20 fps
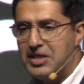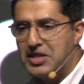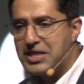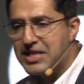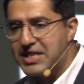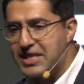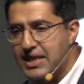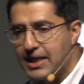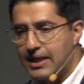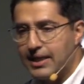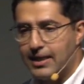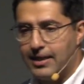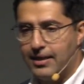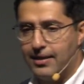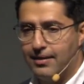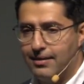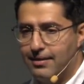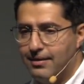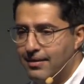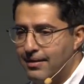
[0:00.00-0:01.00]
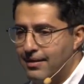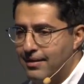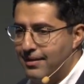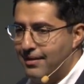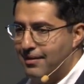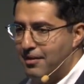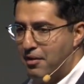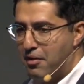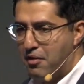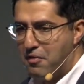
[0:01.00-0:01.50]
silly.
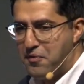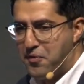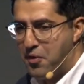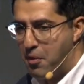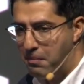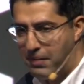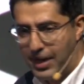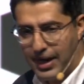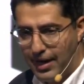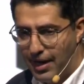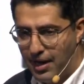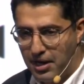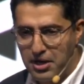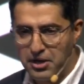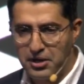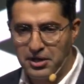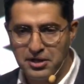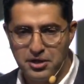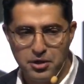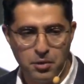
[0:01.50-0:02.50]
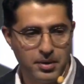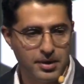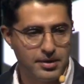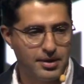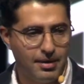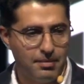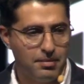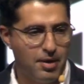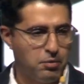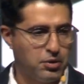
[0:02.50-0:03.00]
For me, I couldn't do it.
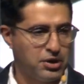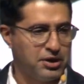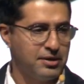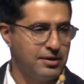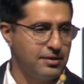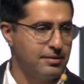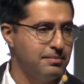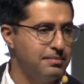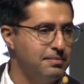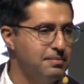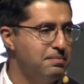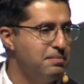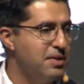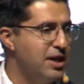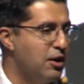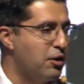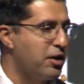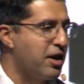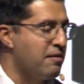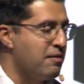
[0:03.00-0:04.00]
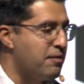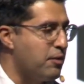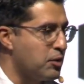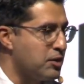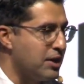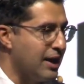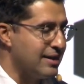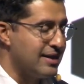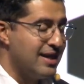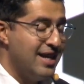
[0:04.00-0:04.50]
I wouldn't be looking for
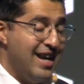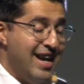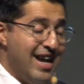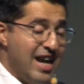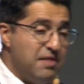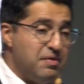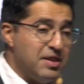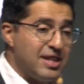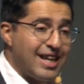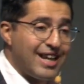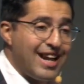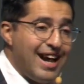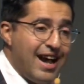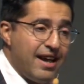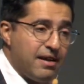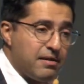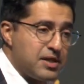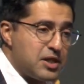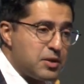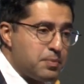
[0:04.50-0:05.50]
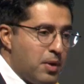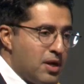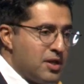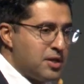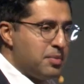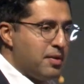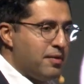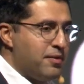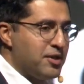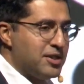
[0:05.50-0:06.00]
that. Even the guy
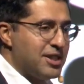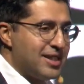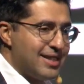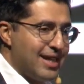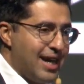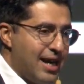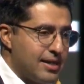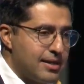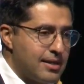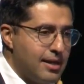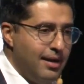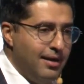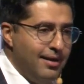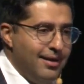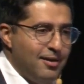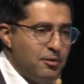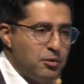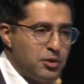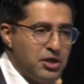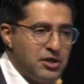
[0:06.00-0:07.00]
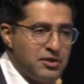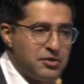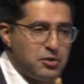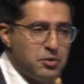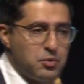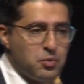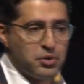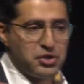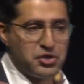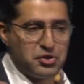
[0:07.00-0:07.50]
responsible for the task
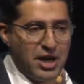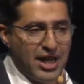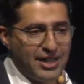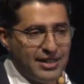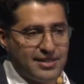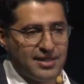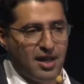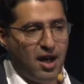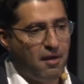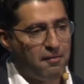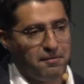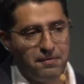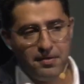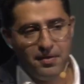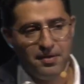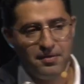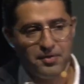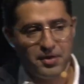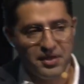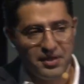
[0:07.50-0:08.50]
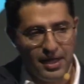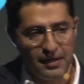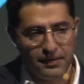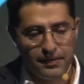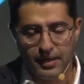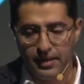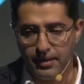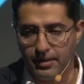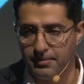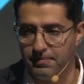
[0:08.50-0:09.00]
would trade it off for
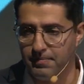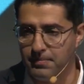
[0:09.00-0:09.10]
nothing.